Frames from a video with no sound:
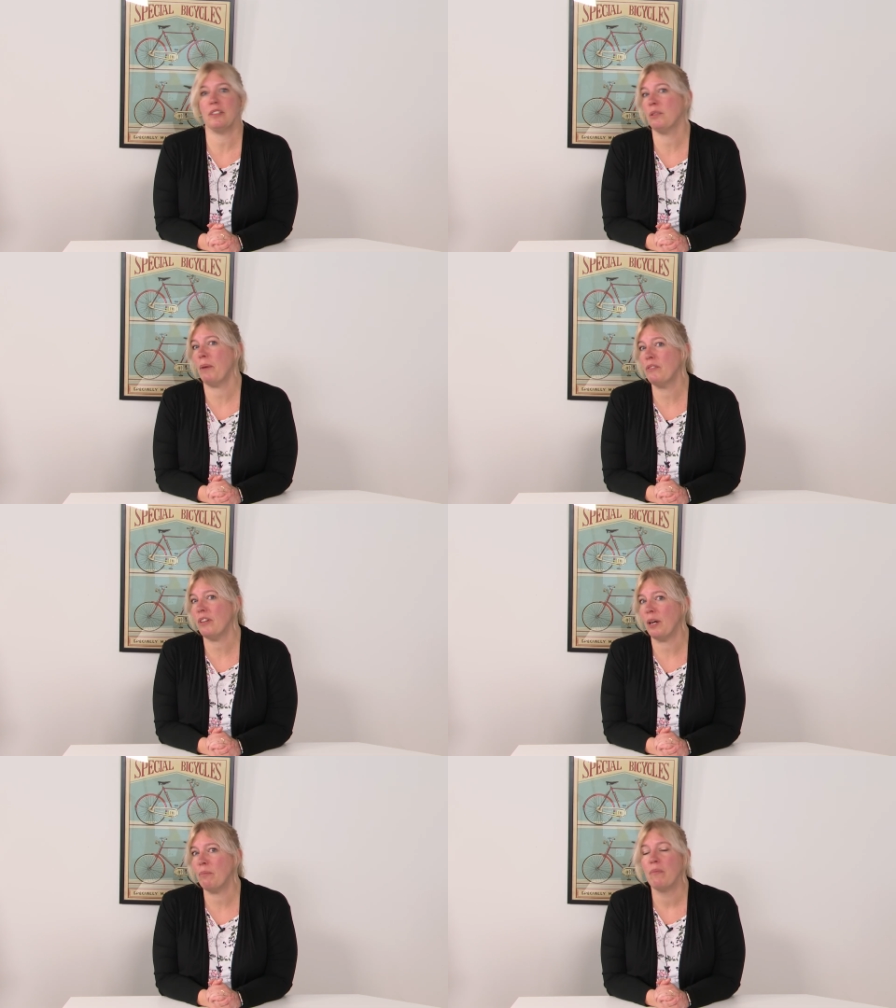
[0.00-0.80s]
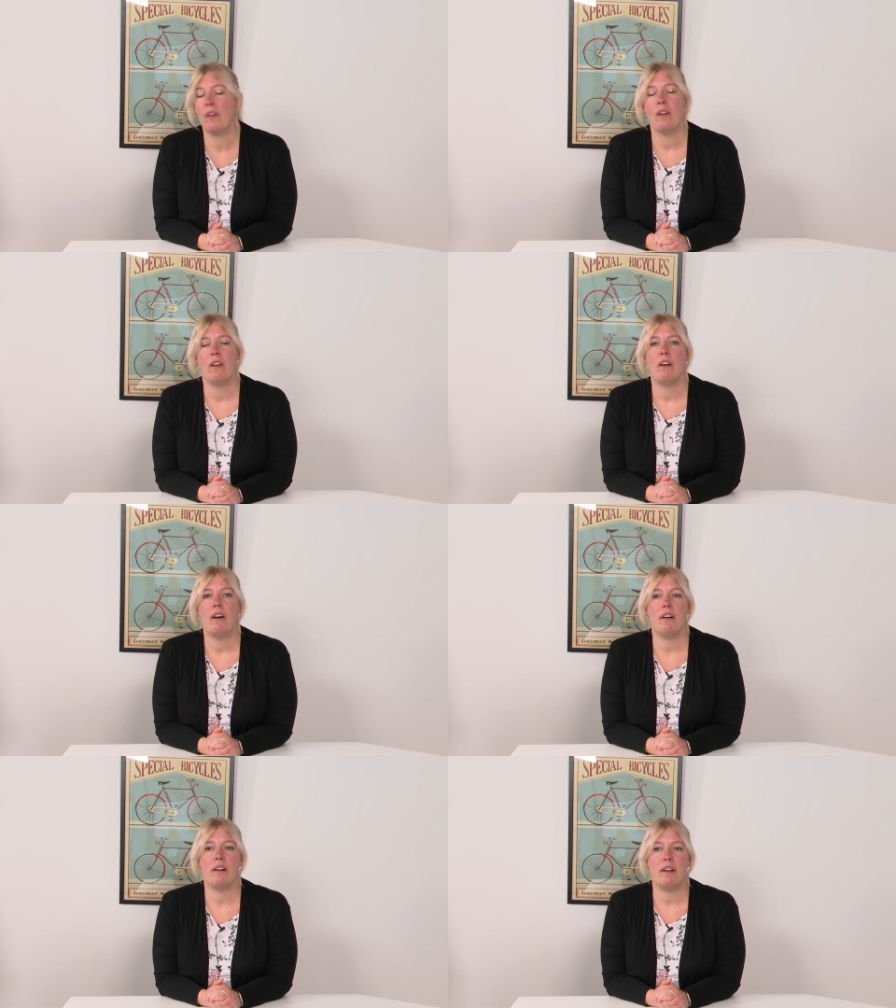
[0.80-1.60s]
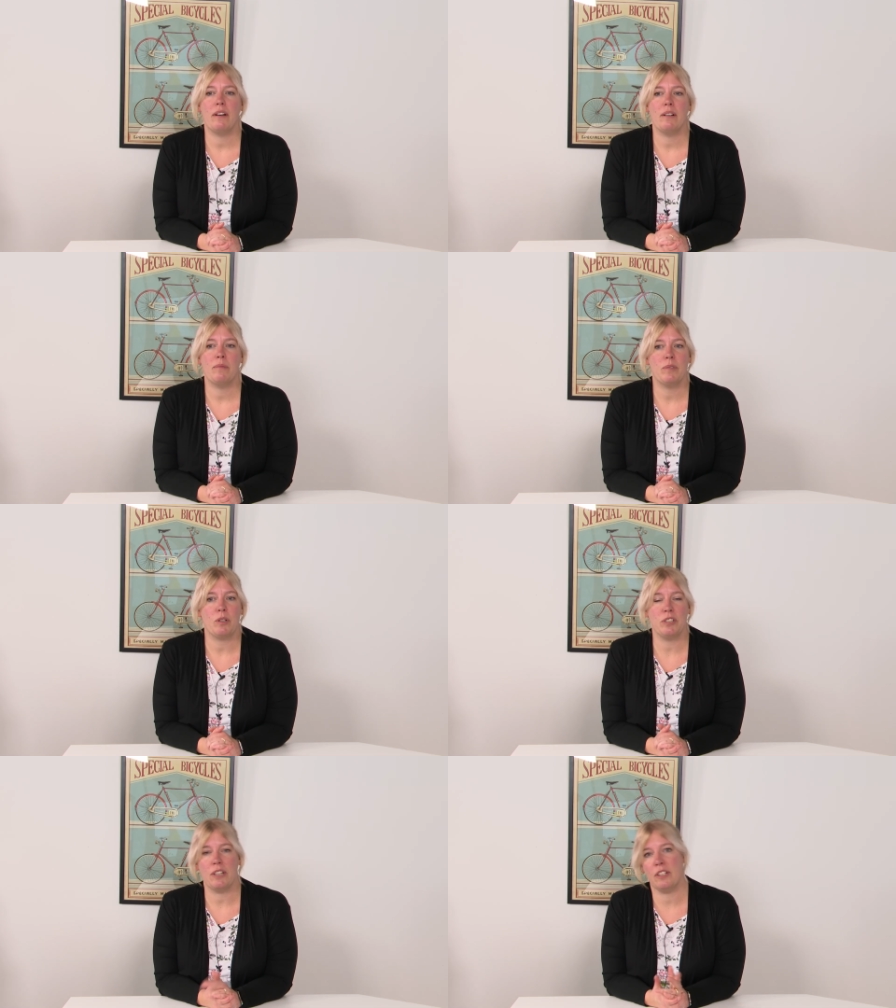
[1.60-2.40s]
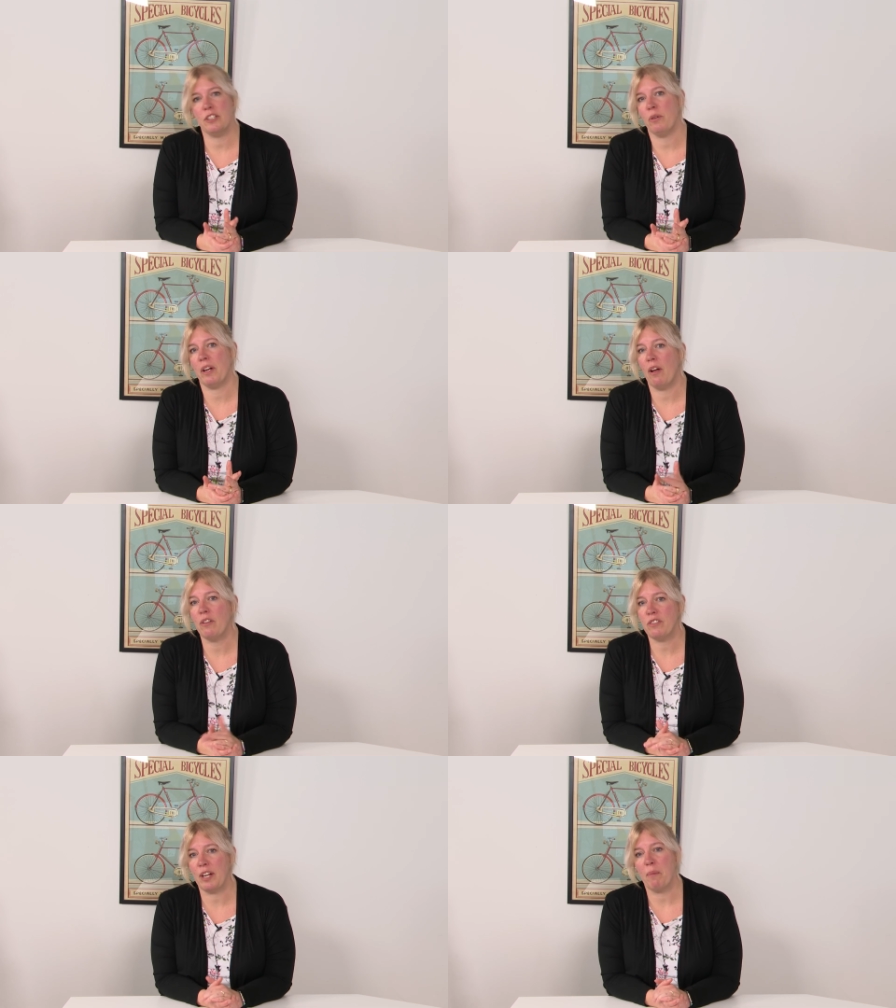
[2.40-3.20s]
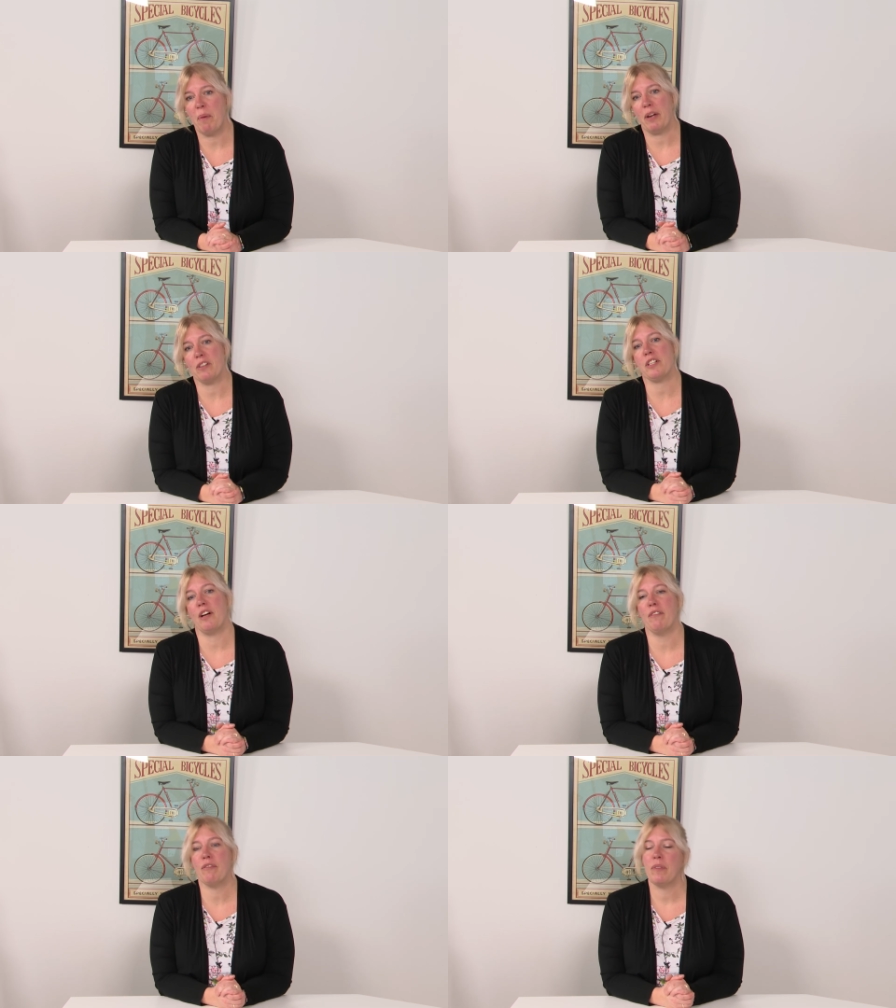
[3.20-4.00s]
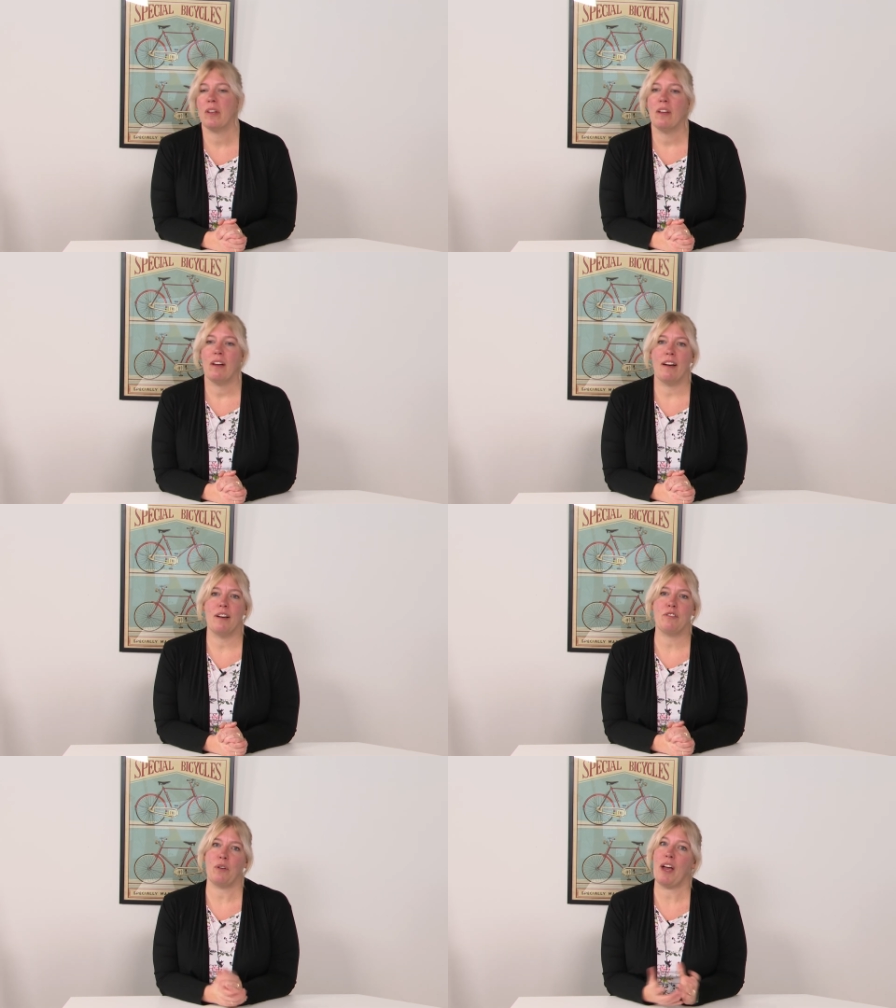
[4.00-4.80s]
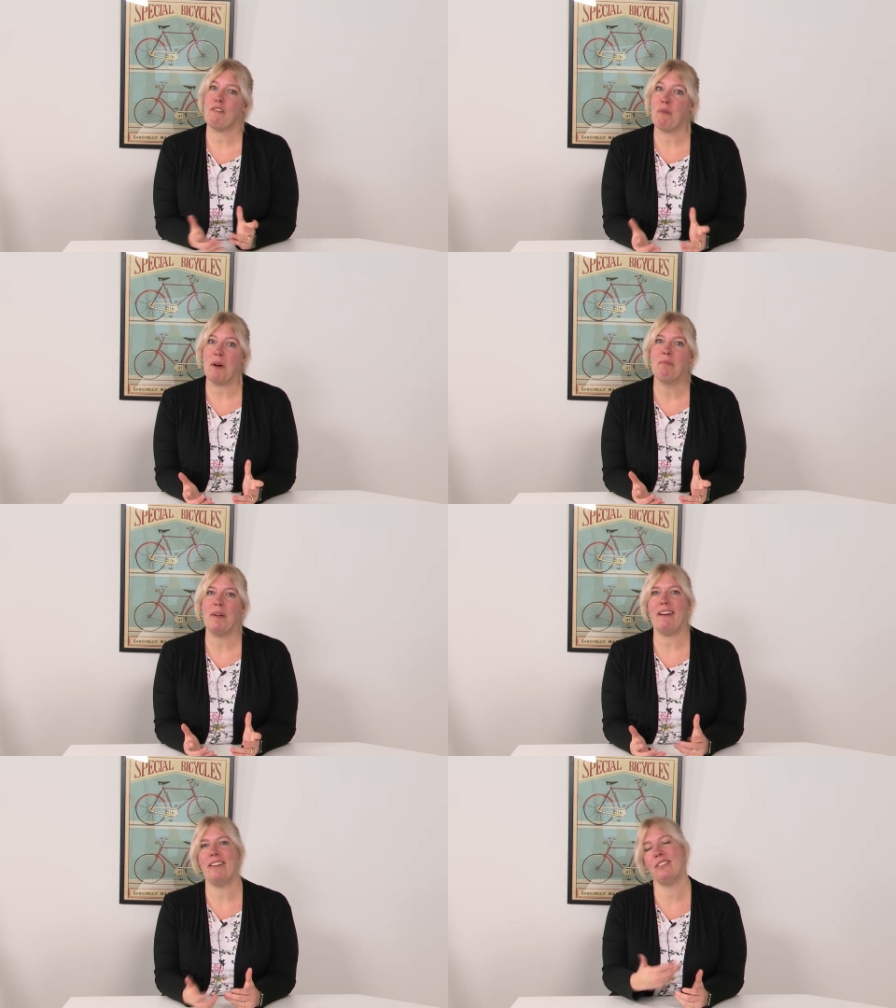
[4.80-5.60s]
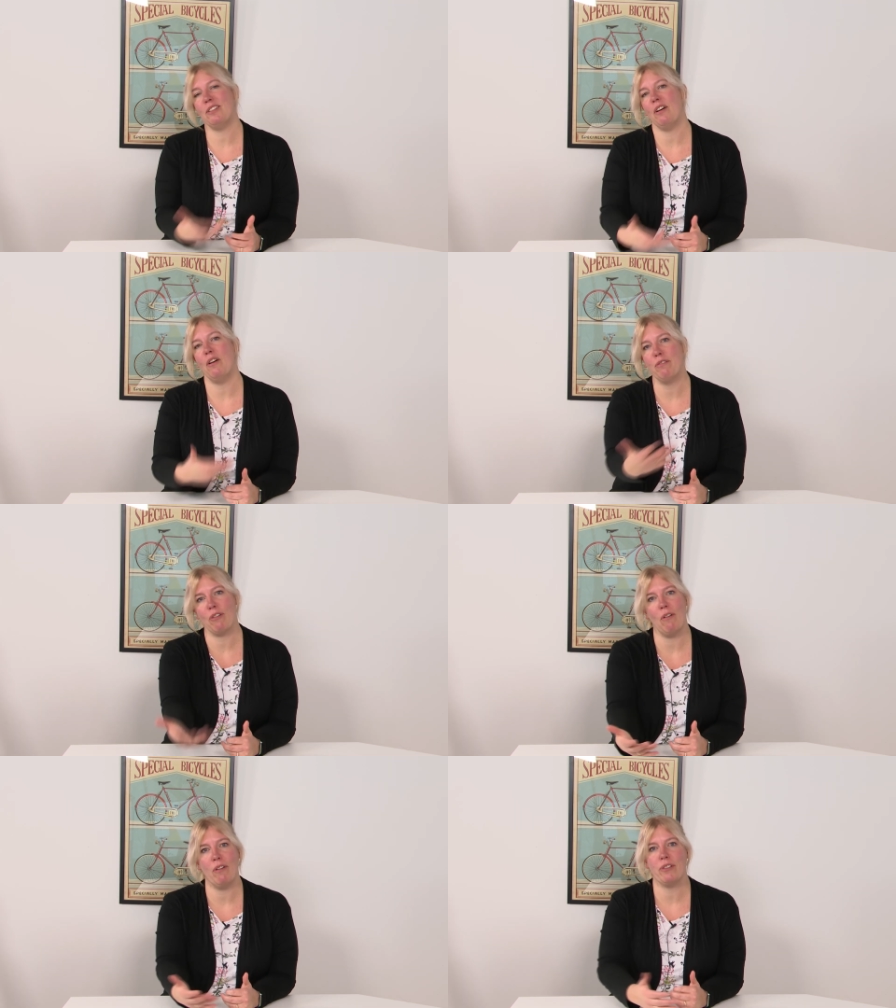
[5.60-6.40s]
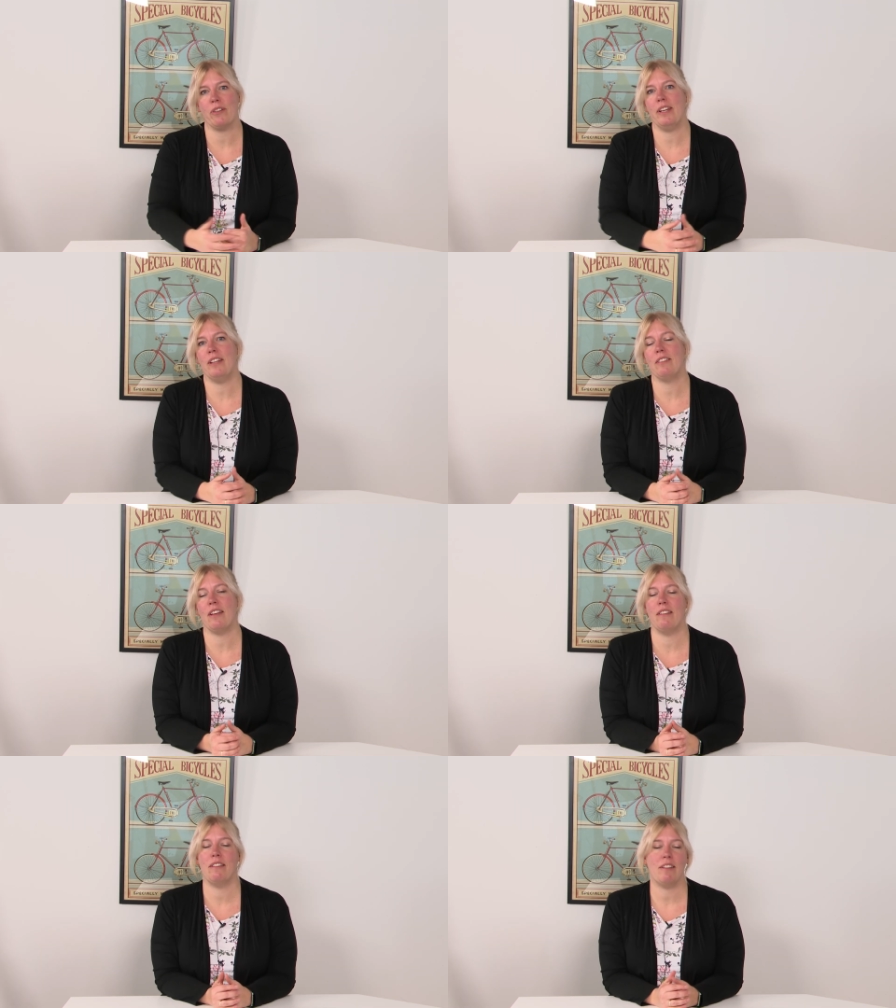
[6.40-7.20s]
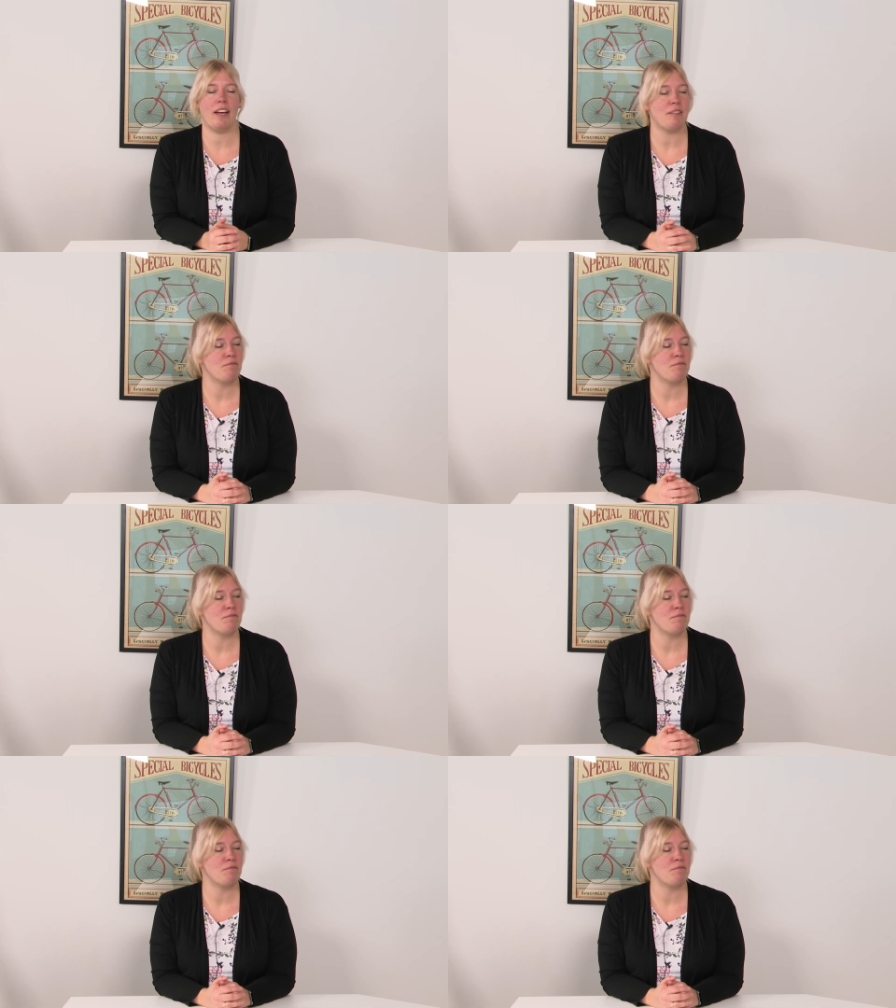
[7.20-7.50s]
it's about time. Those settings you can all set up by yourself. So you have one place to go for all your needs, and yeah,